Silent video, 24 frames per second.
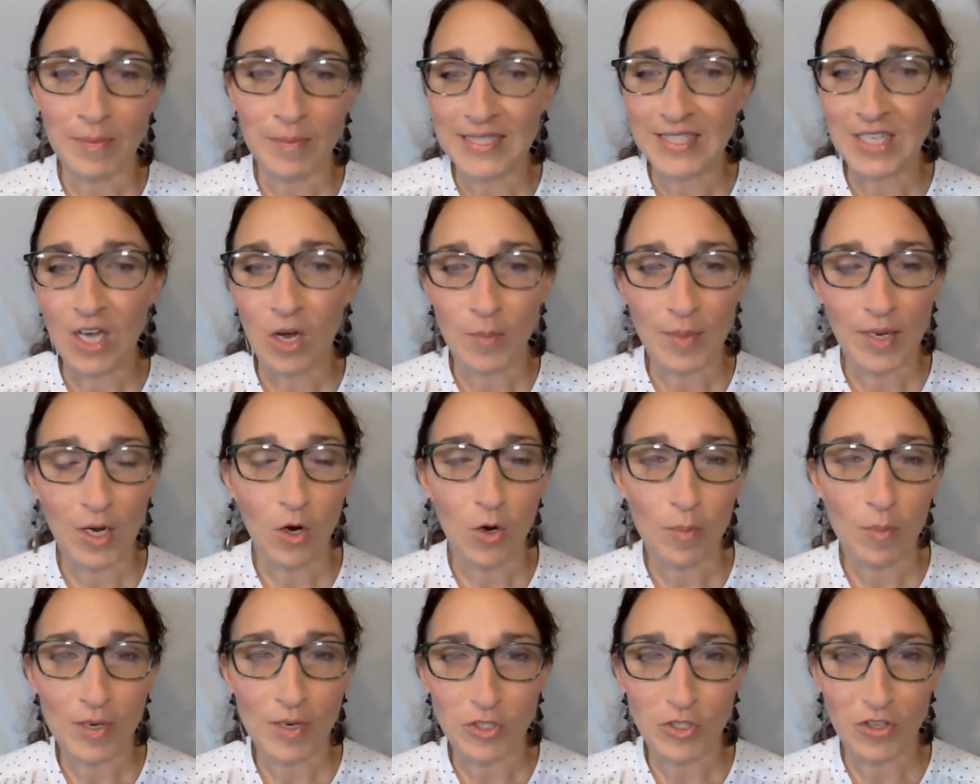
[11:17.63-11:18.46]
They tell me a
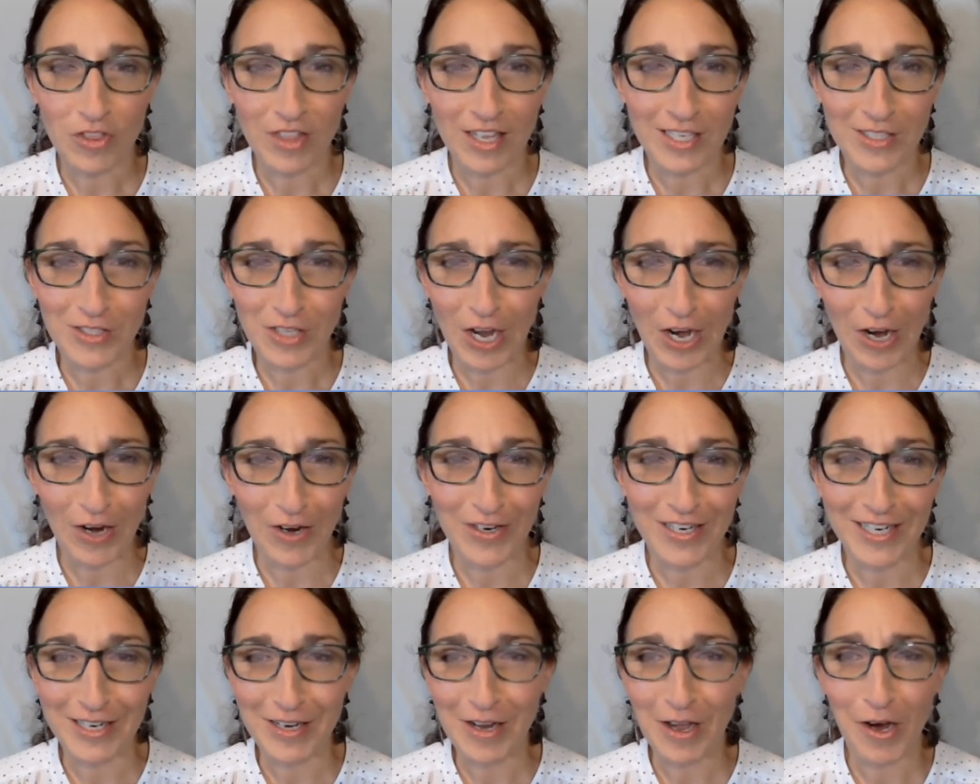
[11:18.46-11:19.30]
whole bunch of things I
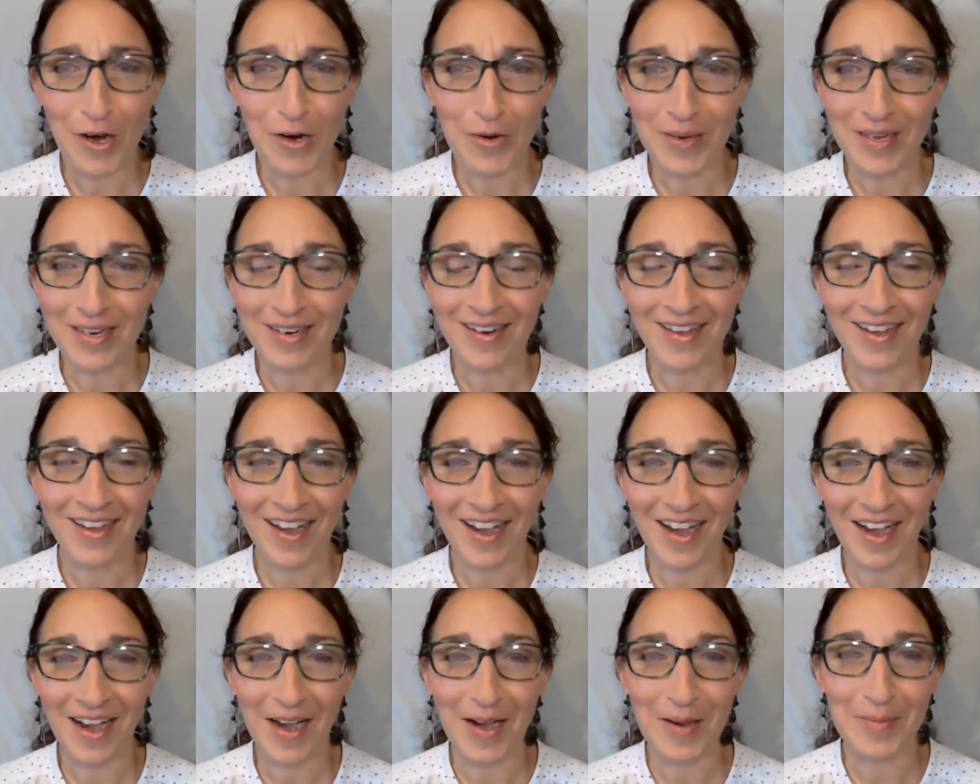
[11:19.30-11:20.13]
already know, and
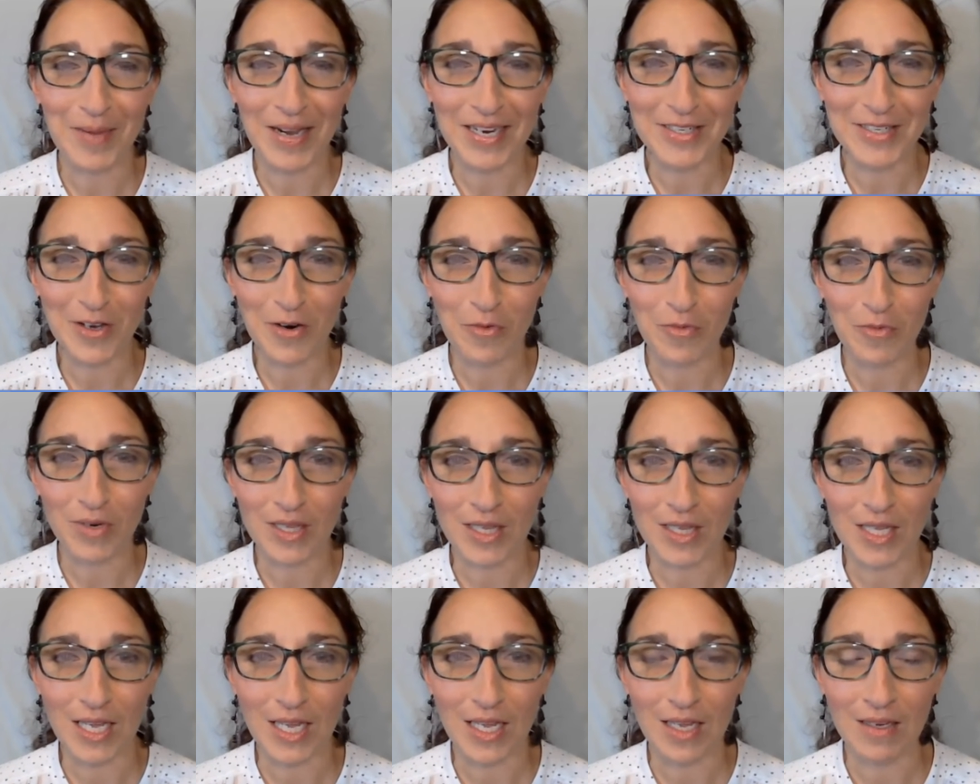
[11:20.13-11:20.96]
um, I don't
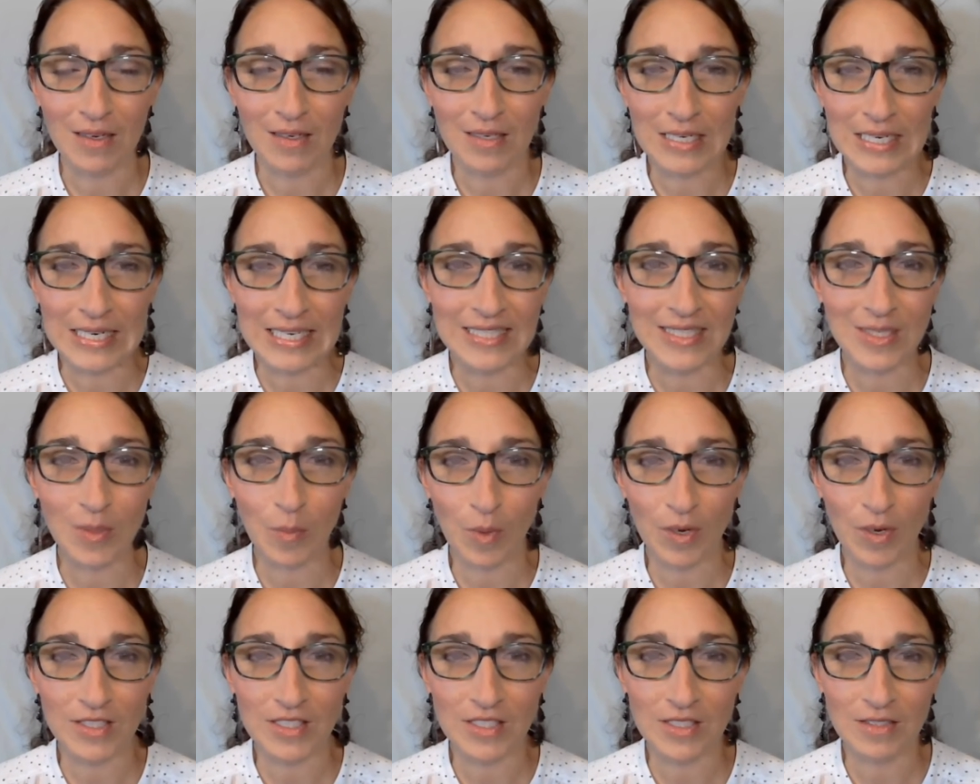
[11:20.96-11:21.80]
really need
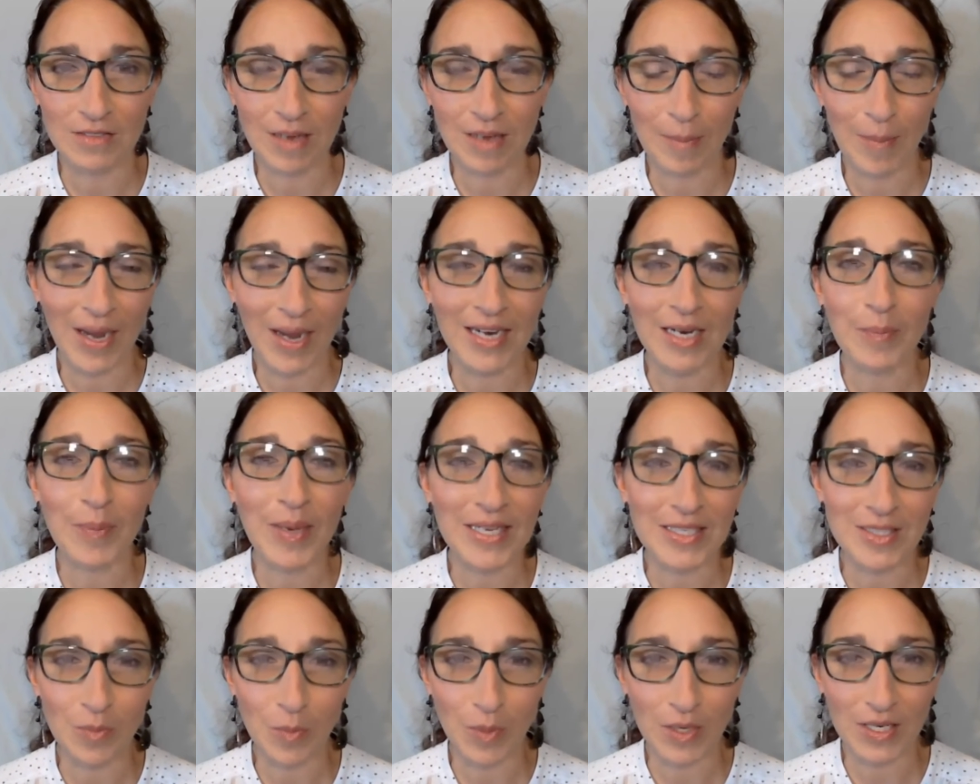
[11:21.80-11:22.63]
someone to, I'm not going to
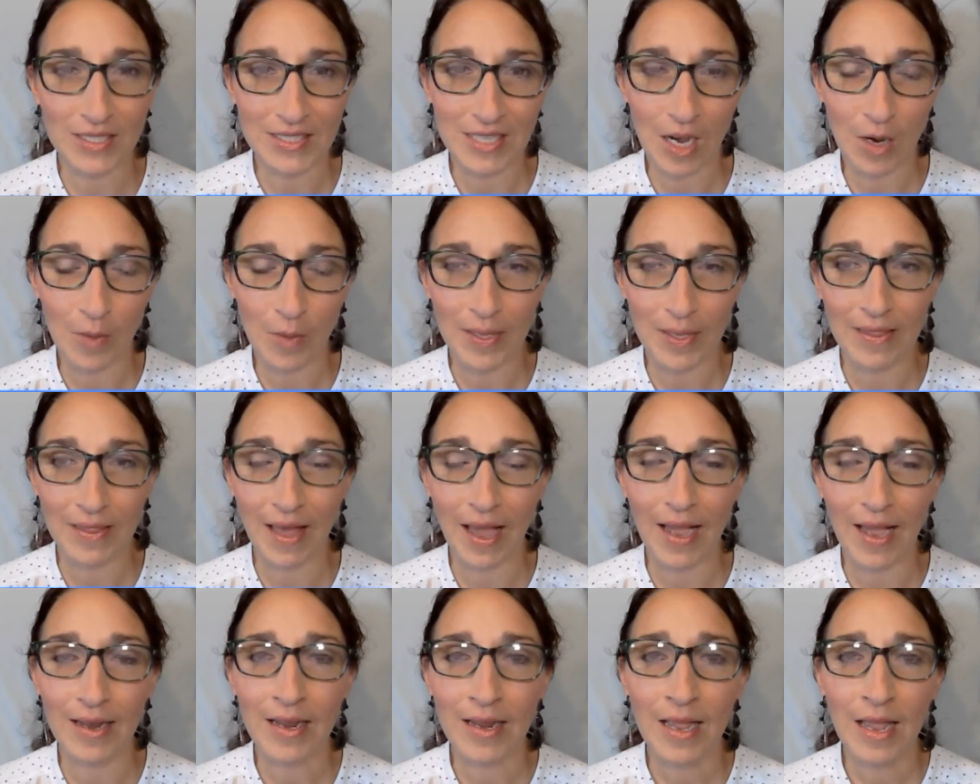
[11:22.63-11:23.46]
pay someone to tell me
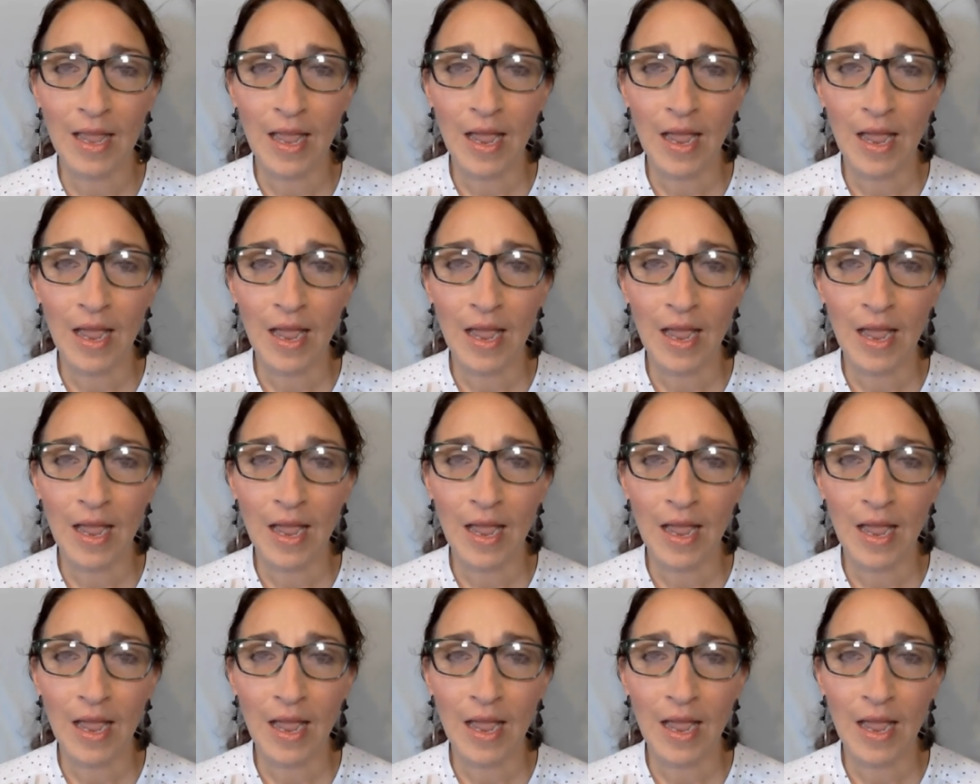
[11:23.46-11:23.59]
that.